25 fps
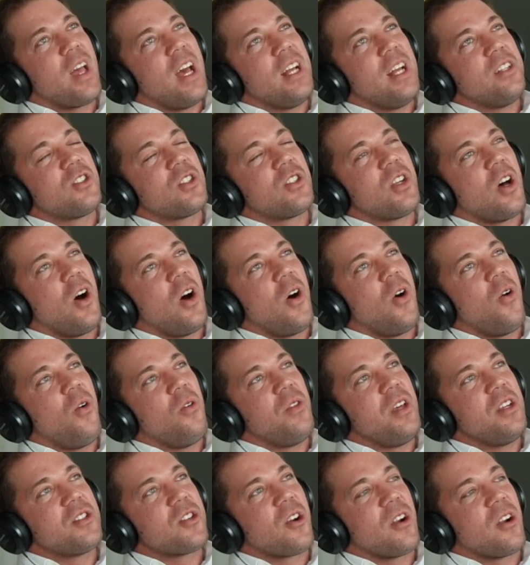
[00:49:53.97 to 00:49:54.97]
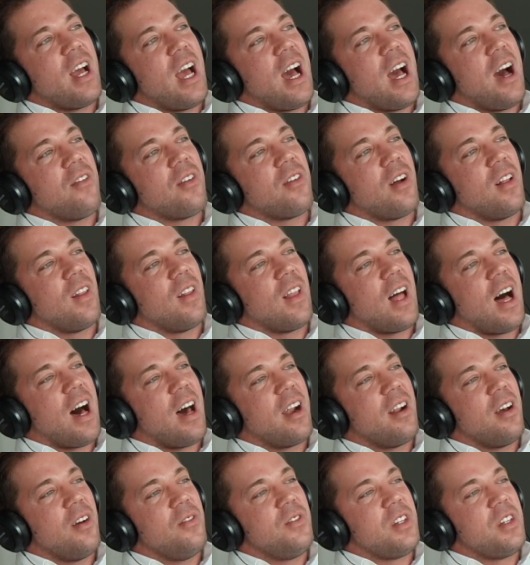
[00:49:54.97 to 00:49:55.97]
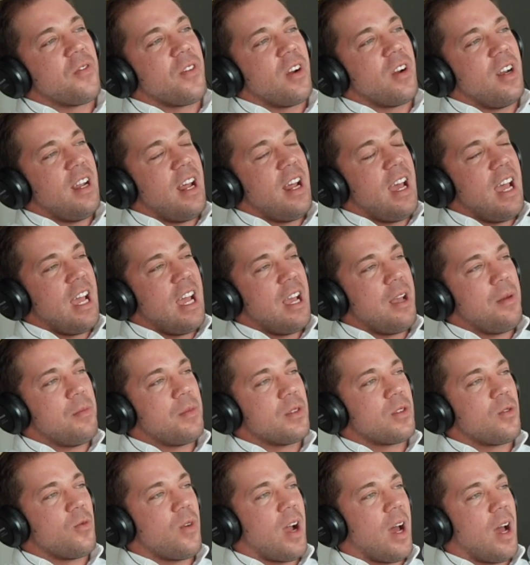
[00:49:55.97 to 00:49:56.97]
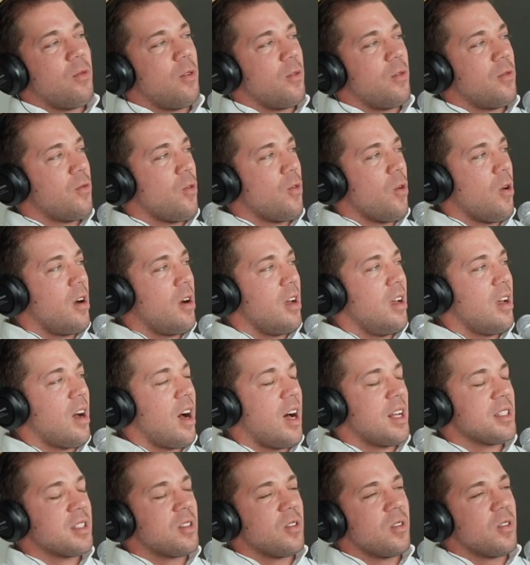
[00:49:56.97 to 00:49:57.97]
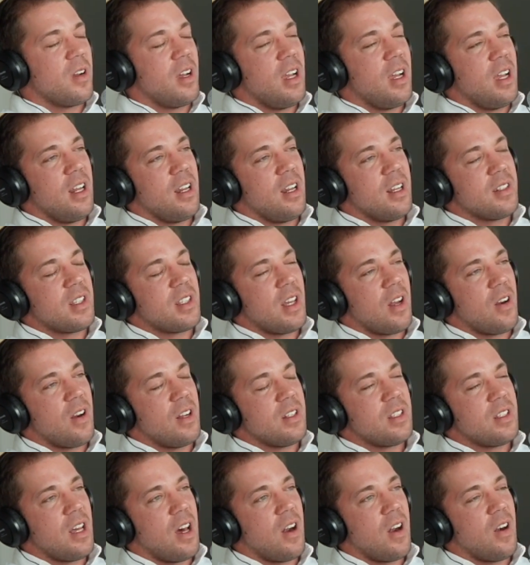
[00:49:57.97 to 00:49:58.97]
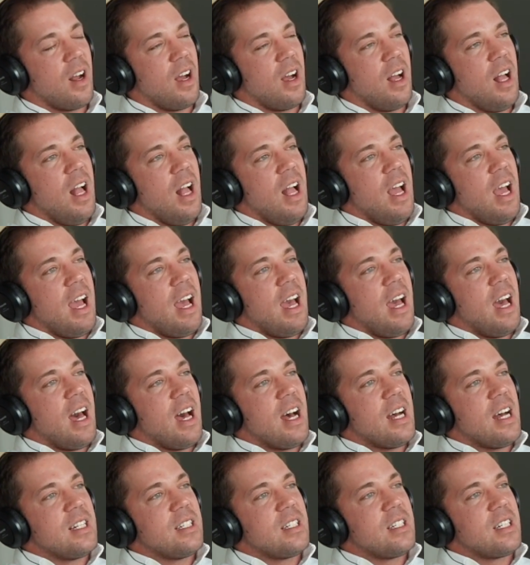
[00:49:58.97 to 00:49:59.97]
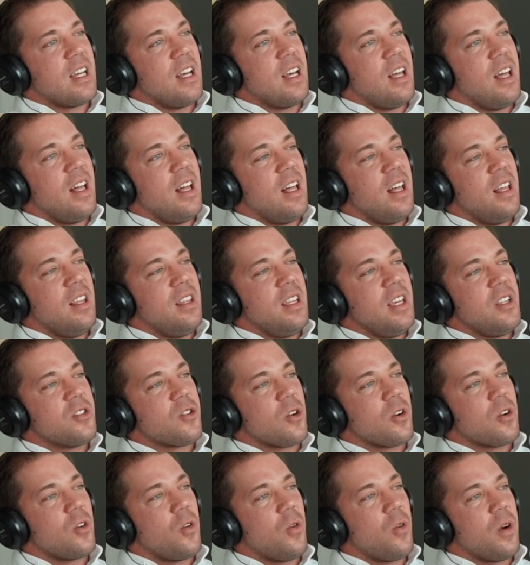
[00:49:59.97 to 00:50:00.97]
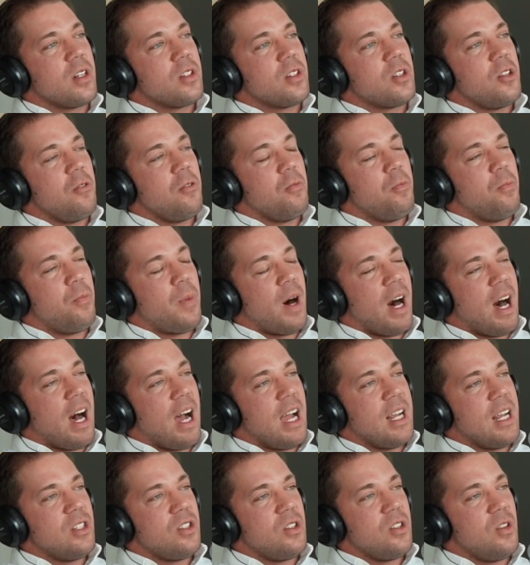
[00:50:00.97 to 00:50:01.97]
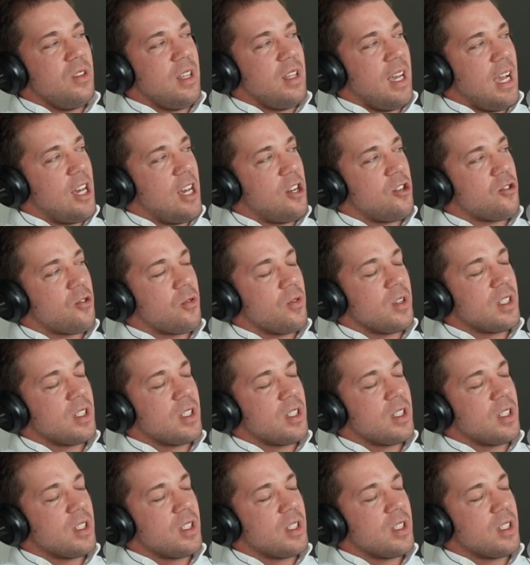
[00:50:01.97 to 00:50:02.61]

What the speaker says: And so these are going to have a lot of different names, Rad 140, Ostarine, et cetera, et cetera. And these are going to bind to the androgen